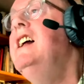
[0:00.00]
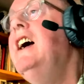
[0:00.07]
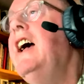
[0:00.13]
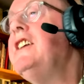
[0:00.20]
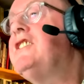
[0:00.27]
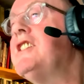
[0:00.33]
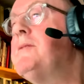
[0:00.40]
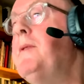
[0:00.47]

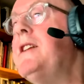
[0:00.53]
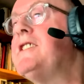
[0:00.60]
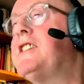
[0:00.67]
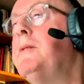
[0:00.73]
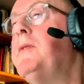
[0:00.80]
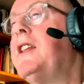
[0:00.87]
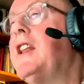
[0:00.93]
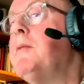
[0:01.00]
it just means
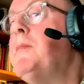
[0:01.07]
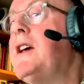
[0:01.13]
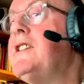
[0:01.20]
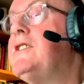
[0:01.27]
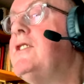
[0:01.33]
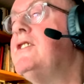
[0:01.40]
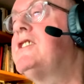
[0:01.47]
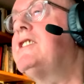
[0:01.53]
something that
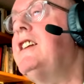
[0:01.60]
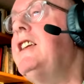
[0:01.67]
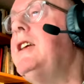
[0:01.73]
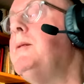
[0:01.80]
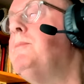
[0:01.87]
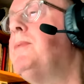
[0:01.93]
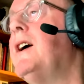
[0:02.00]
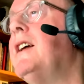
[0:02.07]
makes you
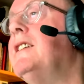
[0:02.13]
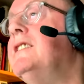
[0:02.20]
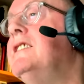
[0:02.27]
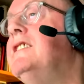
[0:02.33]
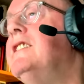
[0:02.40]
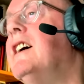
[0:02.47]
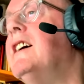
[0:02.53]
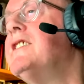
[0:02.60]
sleep.
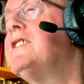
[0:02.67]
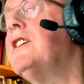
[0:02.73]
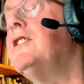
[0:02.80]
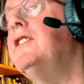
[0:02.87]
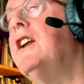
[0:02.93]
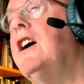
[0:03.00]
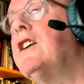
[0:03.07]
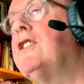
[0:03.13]
And so
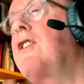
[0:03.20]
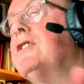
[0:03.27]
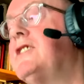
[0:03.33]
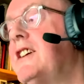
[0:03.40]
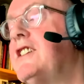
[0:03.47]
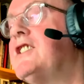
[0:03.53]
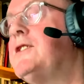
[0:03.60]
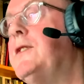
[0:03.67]

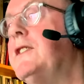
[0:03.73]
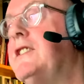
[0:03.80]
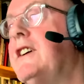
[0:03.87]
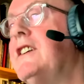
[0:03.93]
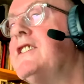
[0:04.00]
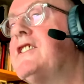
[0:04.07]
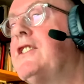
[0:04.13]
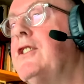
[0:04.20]
narcotics for
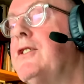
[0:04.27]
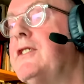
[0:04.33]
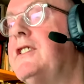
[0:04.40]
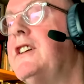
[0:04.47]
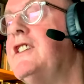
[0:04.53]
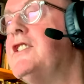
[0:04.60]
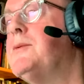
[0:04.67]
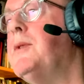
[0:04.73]

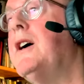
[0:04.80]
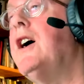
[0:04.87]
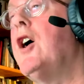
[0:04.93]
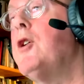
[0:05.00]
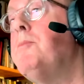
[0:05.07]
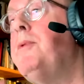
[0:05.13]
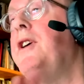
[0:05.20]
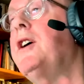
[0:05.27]
Dioscorides were
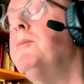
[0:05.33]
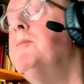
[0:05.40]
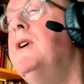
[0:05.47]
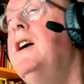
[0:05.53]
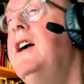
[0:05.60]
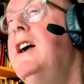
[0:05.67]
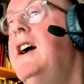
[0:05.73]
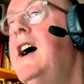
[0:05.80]

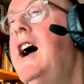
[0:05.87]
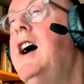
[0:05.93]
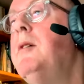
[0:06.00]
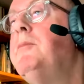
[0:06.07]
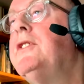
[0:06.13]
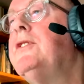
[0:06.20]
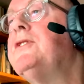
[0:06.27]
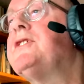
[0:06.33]
opium,
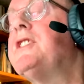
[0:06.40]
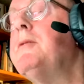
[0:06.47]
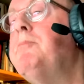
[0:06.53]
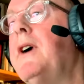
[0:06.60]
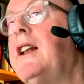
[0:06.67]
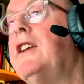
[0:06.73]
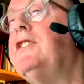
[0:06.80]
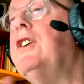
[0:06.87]
but also
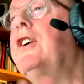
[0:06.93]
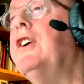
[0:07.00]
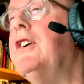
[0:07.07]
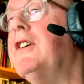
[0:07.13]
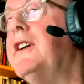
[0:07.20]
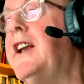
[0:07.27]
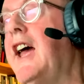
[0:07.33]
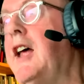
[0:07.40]

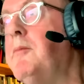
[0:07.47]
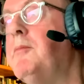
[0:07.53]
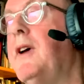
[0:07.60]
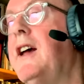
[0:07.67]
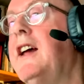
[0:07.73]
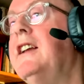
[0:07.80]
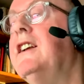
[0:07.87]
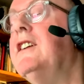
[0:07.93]
belladonna and
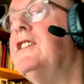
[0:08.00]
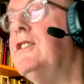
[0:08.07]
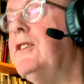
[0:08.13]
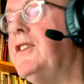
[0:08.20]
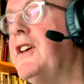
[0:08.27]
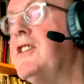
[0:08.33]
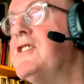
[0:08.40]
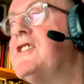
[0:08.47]
henbane and
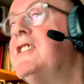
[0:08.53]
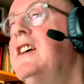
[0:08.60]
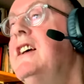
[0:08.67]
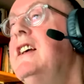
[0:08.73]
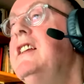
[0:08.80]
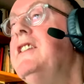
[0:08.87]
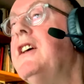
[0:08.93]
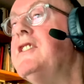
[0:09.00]
all those
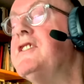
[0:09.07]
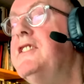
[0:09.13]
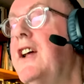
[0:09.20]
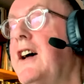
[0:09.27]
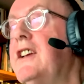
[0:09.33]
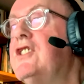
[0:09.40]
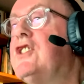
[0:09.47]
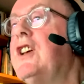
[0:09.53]

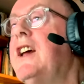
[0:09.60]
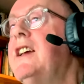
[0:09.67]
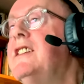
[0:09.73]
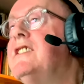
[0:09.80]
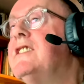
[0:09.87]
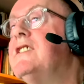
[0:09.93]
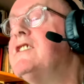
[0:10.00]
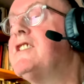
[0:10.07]

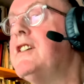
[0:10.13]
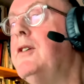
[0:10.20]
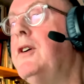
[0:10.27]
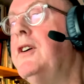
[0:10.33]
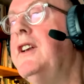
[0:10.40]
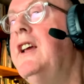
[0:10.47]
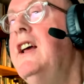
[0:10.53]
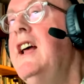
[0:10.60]
nightshades and so
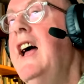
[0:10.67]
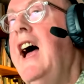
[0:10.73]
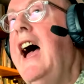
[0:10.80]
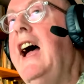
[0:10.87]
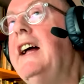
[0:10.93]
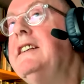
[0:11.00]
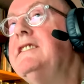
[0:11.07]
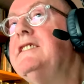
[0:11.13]
on.
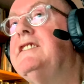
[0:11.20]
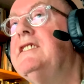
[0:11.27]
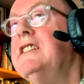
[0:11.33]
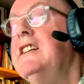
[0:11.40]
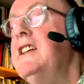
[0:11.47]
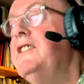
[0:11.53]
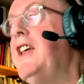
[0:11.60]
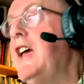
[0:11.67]
And
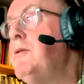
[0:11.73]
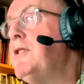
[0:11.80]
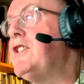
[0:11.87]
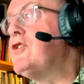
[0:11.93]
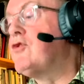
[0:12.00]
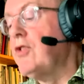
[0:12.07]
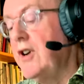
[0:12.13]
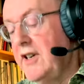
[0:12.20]
they were
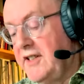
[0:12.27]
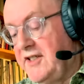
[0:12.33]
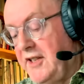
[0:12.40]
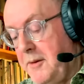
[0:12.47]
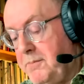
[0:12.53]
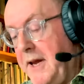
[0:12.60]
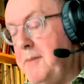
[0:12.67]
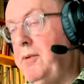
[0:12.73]
the drugs
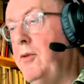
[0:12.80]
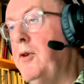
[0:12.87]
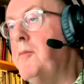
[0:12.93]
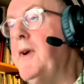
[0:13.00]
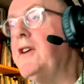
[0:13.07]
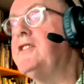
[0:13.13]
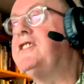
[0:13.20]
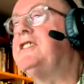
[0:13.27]
that people were
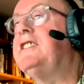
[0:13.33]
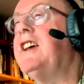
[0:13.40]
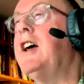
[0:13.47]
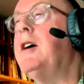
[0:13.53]
most